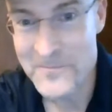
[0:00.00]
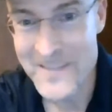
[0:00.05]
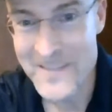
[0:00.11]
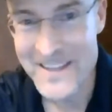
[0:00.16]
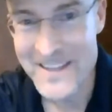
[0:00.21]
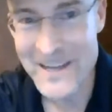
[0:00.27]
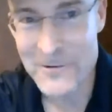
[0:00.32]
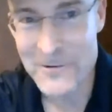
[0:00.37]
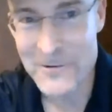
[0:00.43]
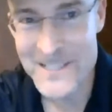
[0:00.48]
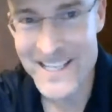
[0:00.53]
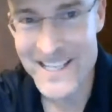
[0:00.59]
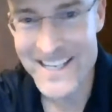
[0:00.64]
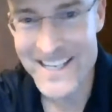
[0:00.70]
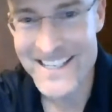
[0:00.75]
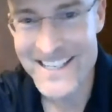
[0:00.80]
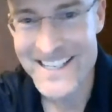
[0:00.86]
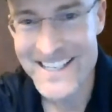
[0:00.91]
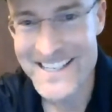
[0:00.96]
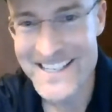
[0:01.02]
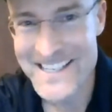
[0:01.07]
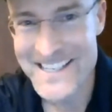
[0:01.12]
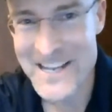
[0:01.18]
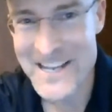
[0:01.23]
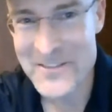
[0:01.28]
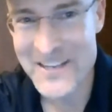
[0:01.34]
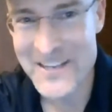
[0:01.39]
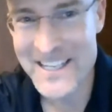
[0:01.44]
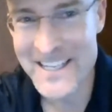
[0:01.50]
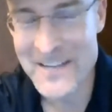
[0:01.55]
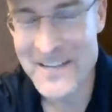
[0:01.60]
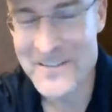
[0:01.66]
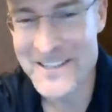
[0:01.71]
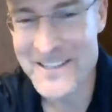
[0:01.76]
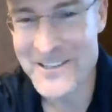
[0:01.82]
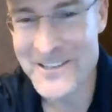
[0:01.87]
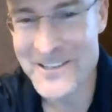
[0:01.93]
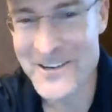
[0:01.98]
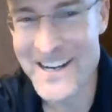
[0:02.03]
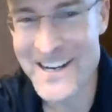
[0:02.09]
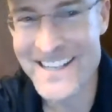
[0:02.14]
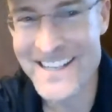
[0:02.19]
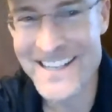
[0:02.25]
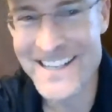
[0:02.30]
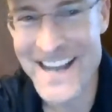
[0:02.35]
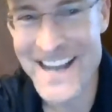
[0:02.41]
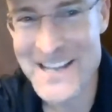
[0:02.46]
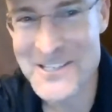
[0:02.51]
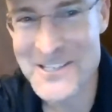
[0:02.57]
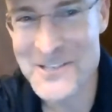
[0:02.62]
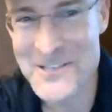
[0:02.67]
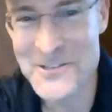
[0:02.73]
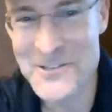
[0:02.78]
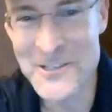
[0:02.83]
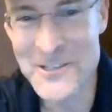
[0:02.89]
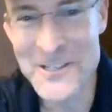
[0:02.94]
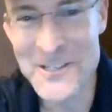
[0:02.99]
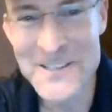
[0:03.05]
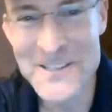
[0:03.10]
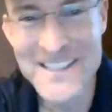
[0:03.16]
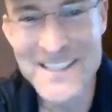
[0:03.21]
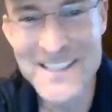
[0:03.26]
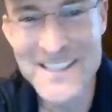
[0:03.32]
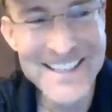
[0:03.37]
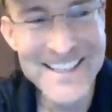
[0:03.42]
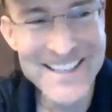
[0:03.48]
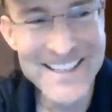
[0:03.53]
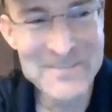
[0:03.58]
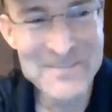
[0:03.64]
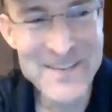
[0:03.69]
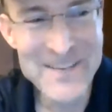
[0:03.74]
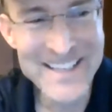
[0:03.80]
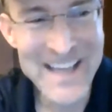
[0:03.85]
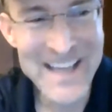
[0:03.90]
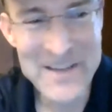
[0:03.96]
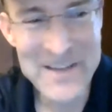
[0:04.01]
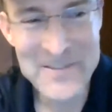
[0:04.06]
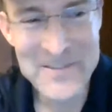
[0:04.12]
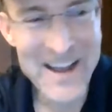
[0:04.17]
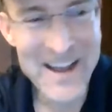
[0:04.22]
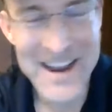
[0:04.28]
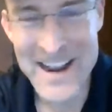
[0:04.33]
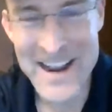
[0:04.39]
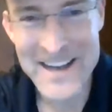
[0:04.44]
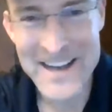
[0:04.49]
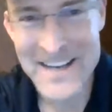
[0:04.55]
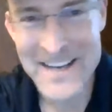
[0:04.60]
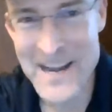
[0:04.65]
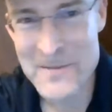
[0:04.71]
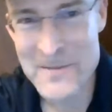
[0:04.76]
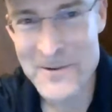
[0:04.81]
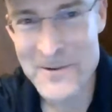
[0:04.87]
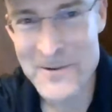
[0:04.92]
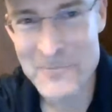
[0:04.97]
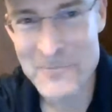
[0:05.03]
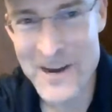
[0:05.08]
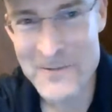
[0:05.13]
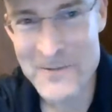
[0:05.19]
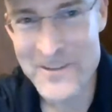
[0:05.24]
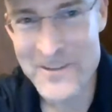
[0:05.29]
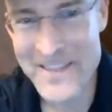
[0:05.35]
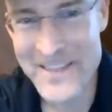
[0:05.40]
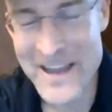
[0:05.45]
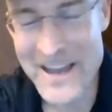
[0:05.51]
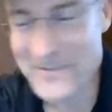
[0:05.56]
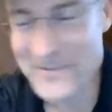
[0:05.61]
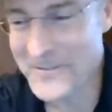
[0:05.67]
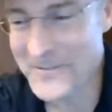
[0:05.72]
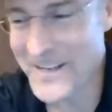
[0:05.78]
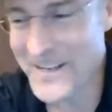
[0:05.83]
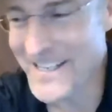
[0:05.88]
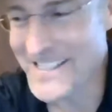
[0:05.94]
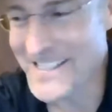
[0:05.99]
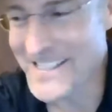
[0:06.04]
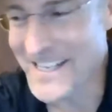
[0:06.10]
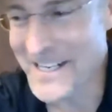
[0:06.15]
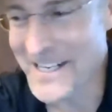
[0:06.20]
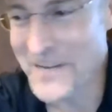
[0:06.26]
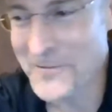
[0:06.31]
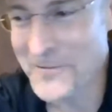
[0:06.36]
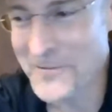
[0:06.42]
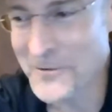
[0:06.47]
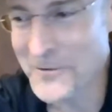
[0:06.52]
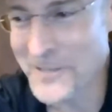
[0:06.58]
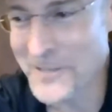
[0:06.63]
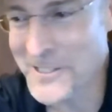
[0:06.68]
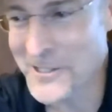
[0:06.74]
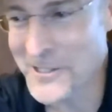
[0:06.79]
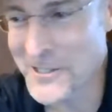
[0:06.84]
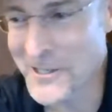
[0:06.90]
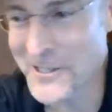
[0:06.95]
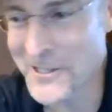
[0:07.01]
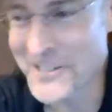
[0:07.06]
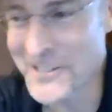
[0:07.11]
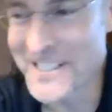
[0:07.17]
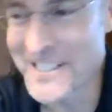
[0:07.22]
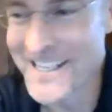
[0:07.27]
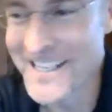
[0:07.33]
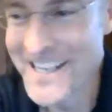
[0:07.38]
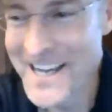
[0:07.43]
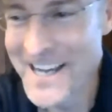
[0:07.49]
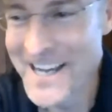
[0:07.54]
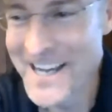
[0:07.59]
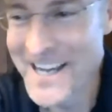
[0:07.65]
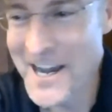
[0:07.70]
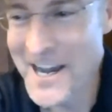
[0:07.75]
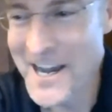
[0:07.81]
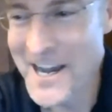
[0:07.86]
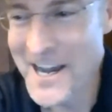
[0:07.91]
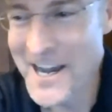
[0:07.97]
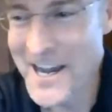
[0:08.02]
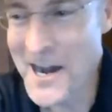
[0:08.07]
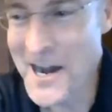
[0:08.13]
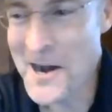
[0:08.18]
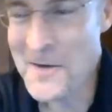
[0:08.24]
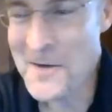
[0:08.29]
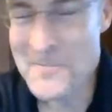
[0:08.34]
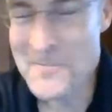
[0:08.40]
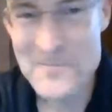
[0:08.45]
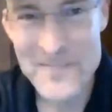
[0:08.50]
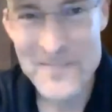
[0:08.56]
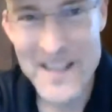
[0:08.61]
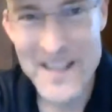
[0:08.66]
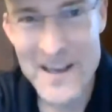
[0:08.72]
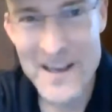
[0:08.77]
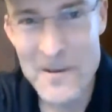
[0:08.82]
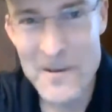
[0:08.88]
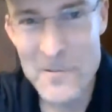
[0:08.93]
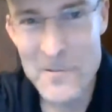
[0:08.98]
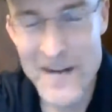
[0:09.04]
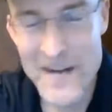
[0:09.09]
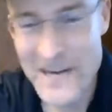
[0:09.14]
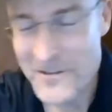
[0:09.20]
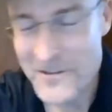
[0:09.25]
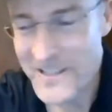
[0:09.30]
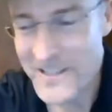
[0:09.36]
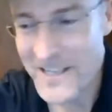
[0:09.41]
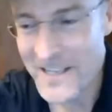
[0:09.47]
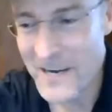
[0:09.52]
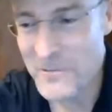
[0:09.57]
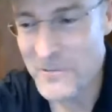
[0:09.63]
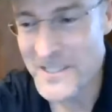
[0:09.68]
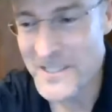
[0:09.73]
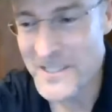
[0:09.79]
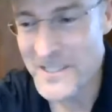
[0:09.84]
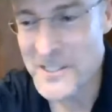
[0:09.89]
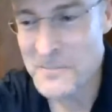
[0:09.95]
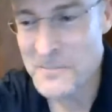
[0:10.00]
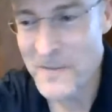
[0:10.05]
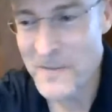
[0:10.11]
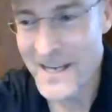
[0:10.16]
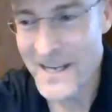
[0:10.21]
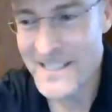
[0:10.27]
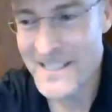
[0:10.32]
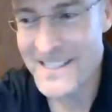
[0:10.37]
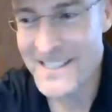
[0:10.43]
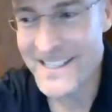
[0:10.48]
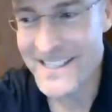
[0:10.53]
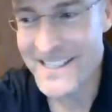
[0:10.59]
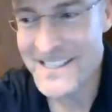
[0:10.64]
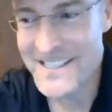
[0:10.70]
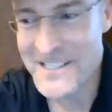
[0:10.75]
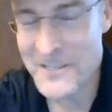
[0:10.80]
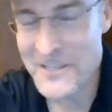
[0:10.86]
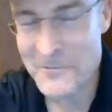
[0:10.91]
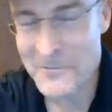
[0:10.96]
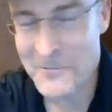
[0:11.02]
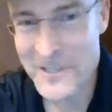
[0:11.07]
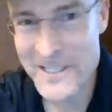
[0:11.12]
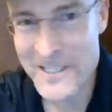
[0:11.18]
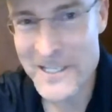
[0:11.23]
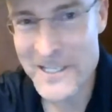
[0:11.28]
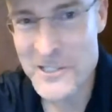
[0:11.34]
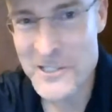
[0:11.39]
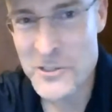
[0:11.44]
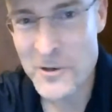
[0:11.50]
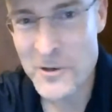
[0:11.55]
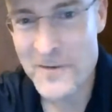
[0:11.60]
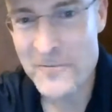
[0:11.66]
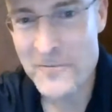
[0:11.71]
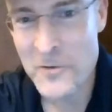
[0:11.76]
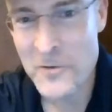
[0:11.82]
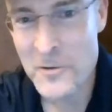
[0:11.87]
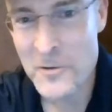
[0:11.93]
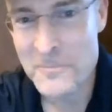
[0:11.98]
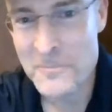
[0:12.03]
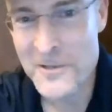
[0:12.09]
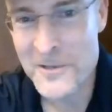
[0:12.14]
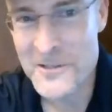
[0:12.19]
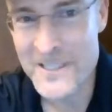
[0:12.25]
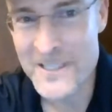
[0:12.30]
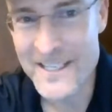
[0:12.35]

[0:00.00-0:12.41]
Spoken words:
That was like 10th and 11th grade in high school. But I came and went with that phase and I never returned. Um, but I don't think I was expecting to really enjoy folk music.